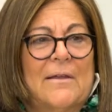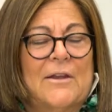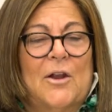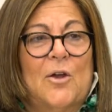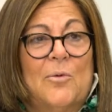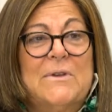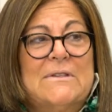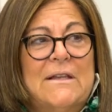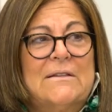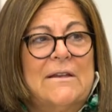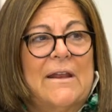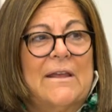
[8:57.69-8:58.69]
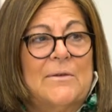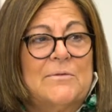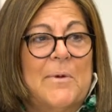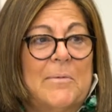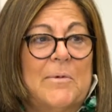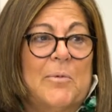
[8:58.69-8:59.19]
You know, I always say today he
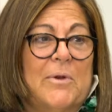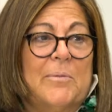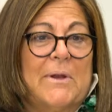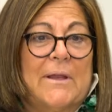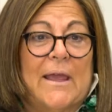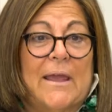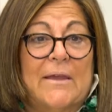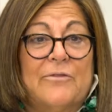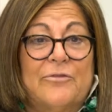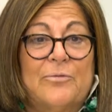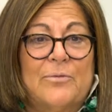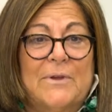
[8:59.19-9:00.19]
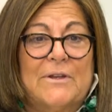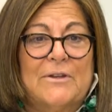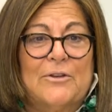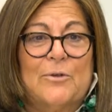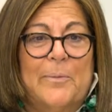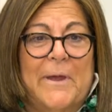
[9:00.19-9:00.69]
was probably would have been gay if we
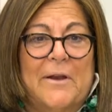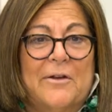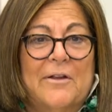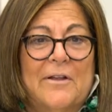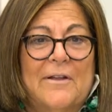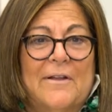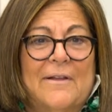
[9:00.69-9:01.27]
knew better.